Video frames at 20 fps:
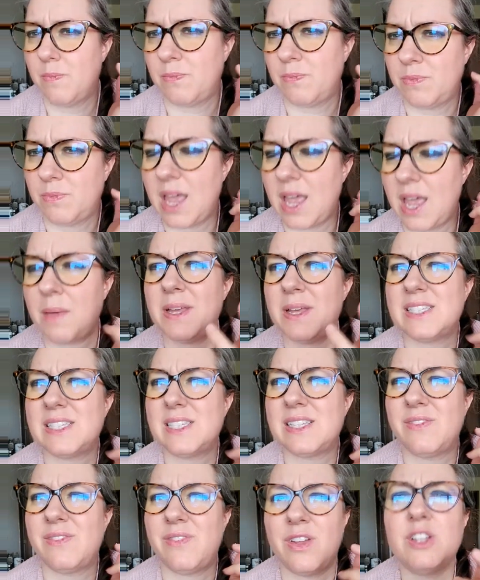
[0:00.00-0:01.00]
take pieces
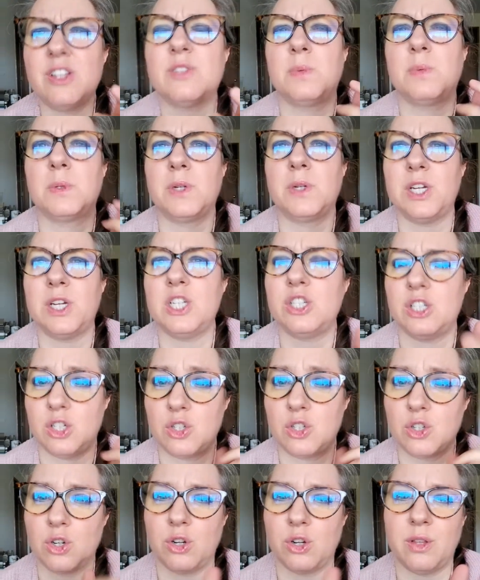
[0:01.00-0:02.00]
of inspiration and
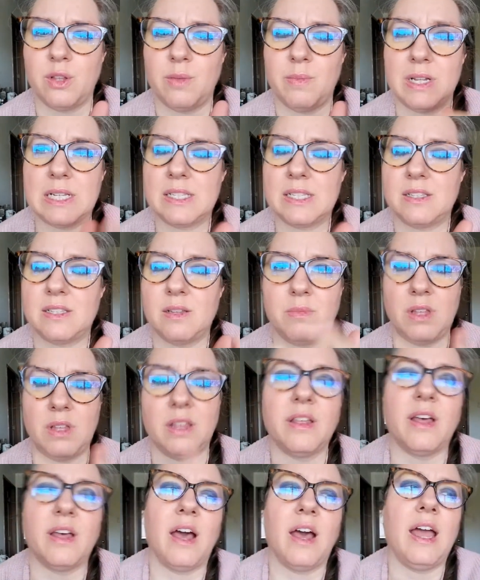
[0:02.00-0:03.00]
turn them into something
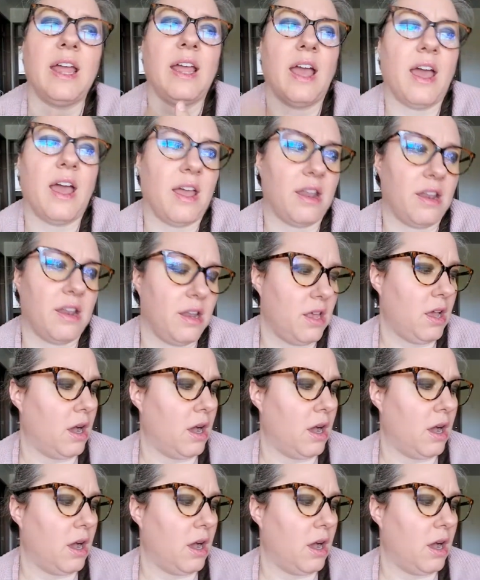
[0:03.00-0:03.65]
that I can